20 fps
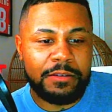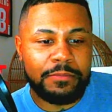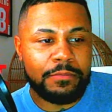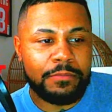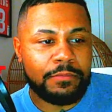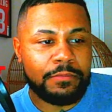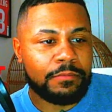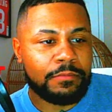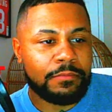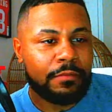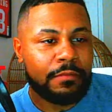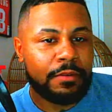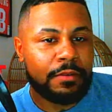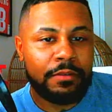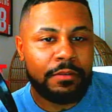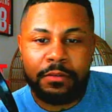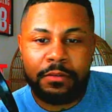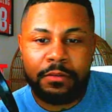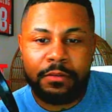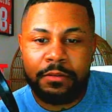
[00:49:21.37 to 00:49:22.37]
Playing against
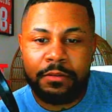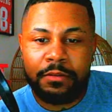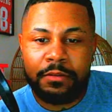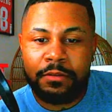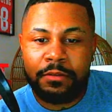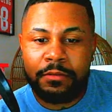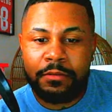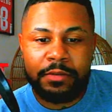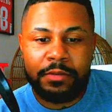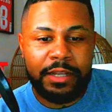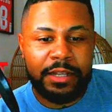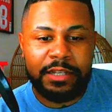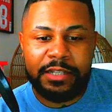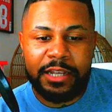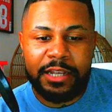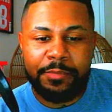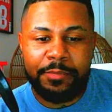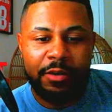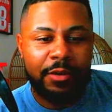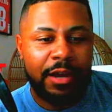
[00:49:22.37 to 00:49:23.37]
Tampa, we know how they
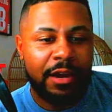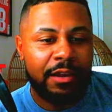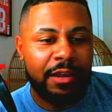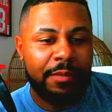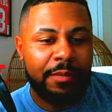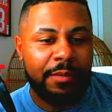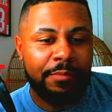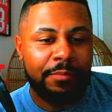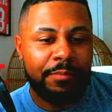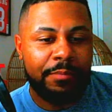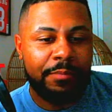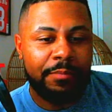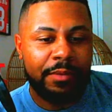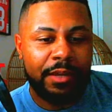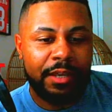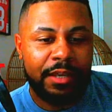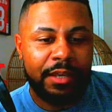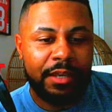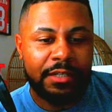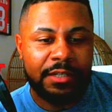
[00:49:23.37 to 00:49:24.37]
play against Tampa.
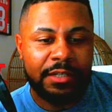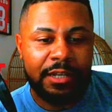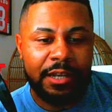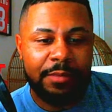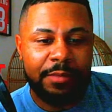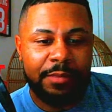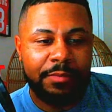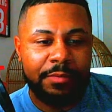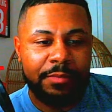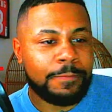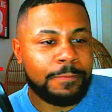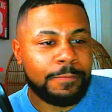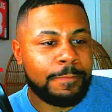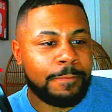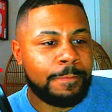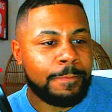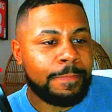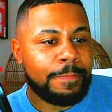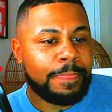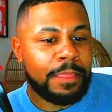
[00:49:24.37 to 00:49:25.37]
I
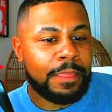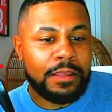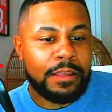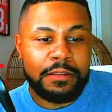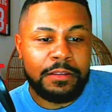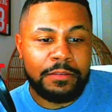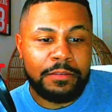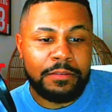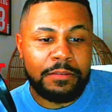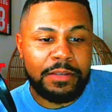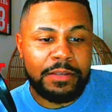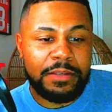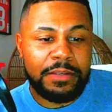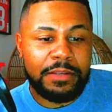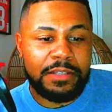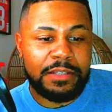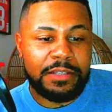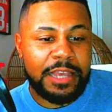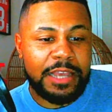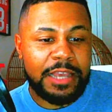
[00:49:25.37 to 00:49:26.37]
mean, Tampa's just
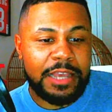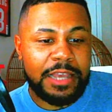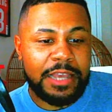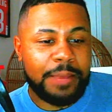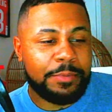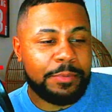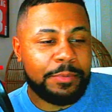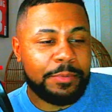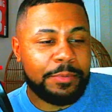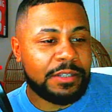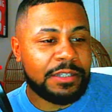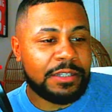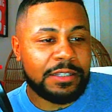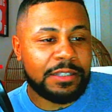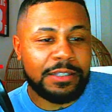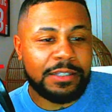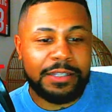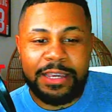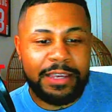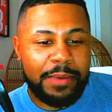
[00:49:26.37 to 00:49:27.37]
leaking in the pass
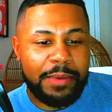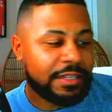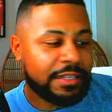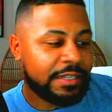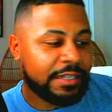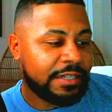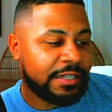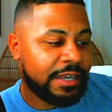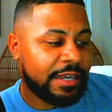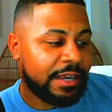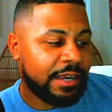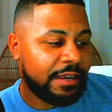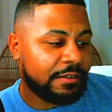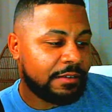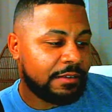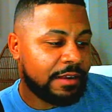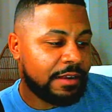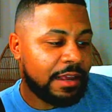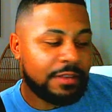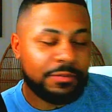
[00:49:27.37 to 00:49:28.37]
attack. That's what's crazy
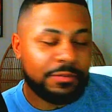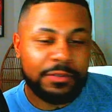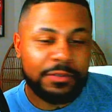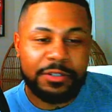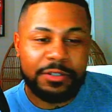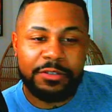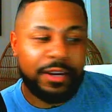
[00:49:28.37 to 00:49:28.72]
about it.